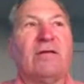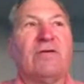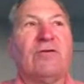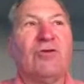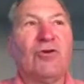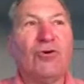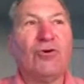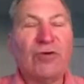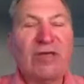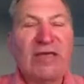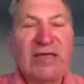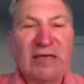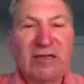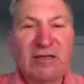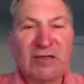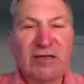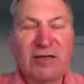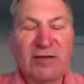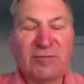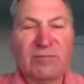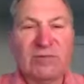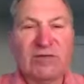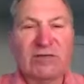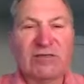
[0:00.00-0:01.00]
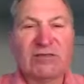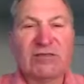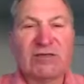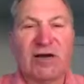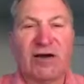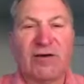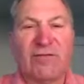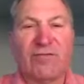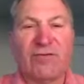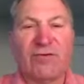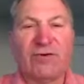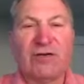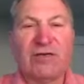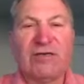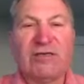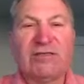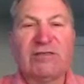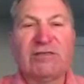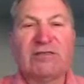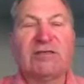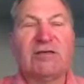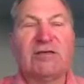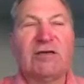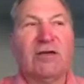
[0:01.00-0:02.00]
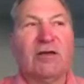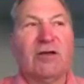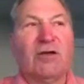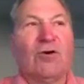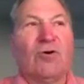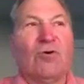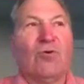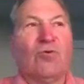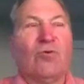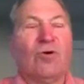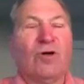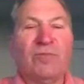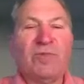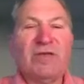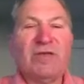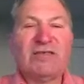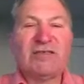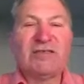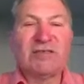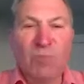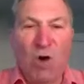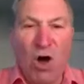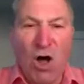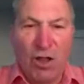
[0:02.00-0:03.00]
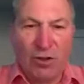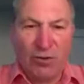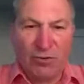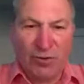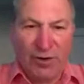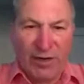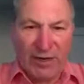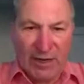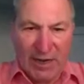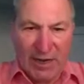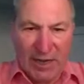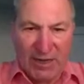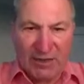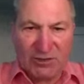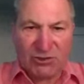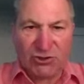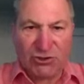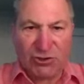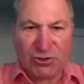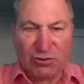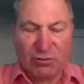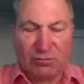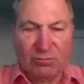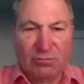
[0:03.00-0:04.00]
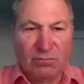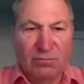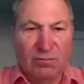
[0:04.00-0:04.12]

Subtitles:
new helium discoveries will be smaller in nature.